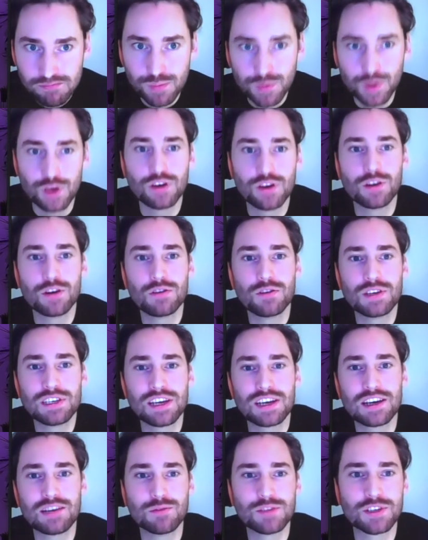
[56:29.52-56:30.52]
you don't know
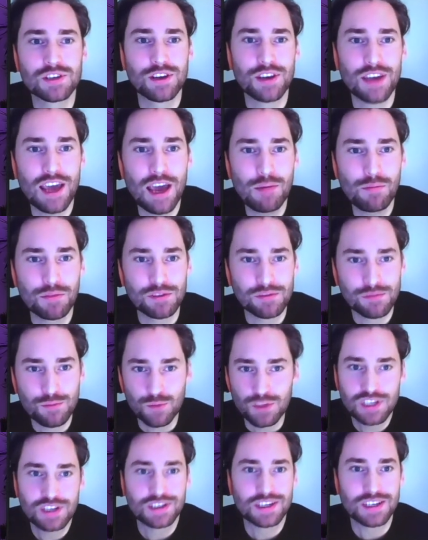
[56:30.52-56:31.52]
exactly what's going to happen,
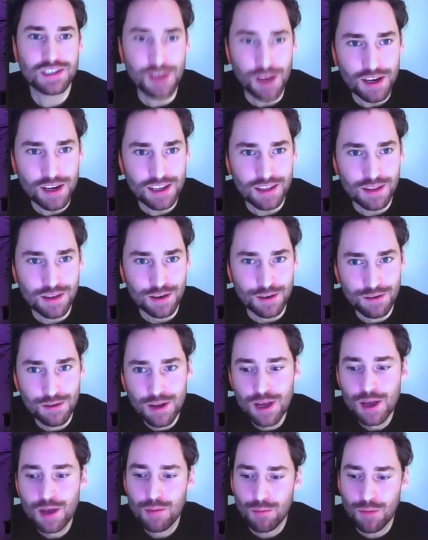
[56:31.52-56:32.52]
which is exciting though,
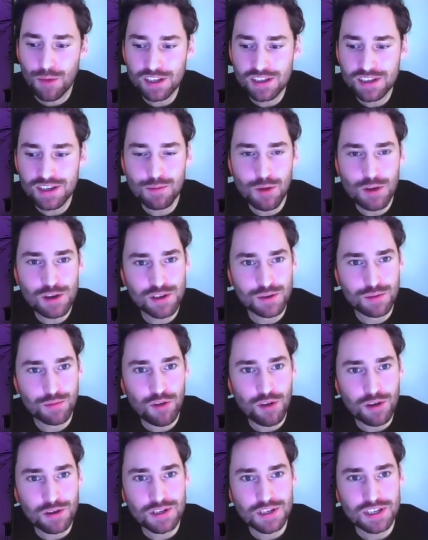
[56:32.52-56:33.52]
but it's an emotional
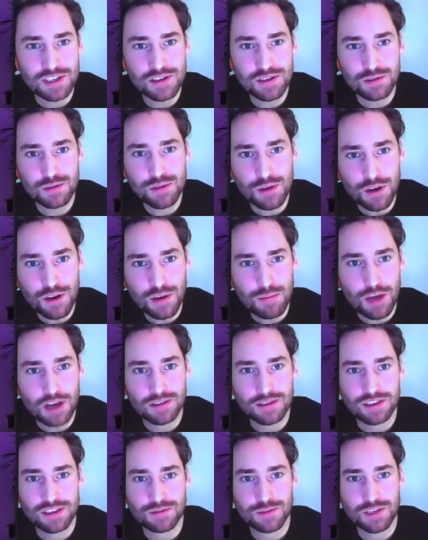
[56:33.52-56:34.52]
process. So talk about
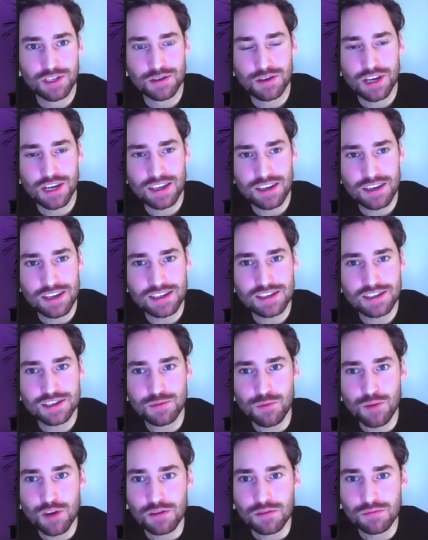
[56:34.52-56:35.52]
this with your candidates as
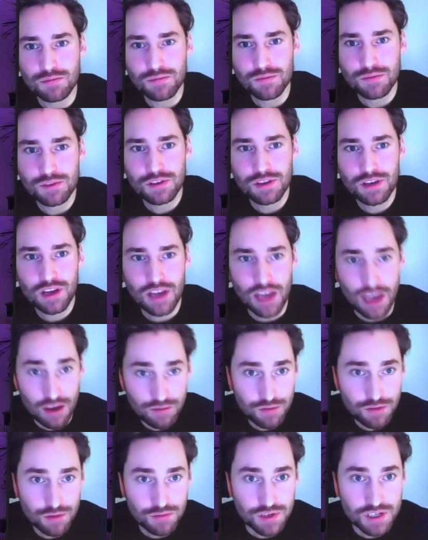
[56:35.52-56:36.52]
well. Have
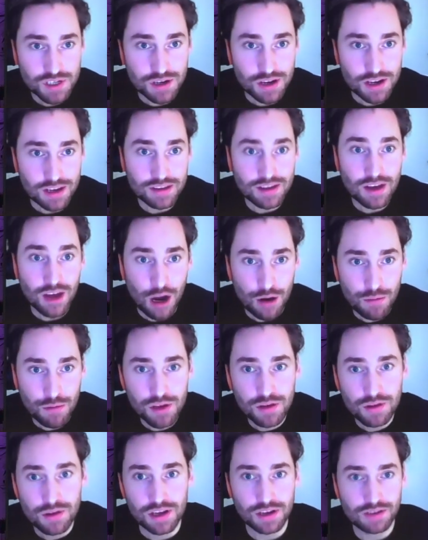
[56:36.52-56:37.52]
you resigned? How are
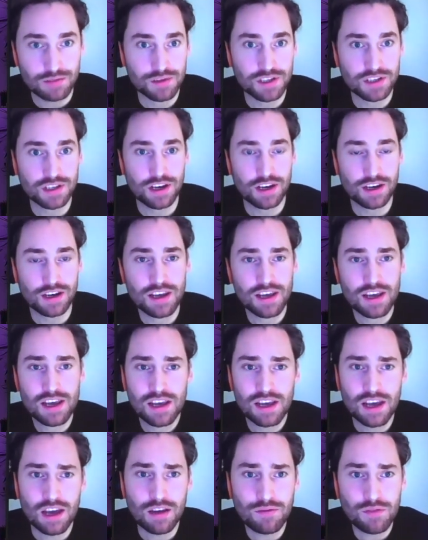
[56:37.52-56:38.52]
you going to resign?
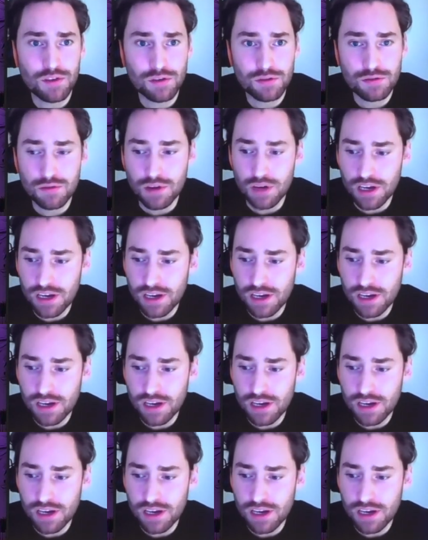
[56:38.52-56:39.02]
Have you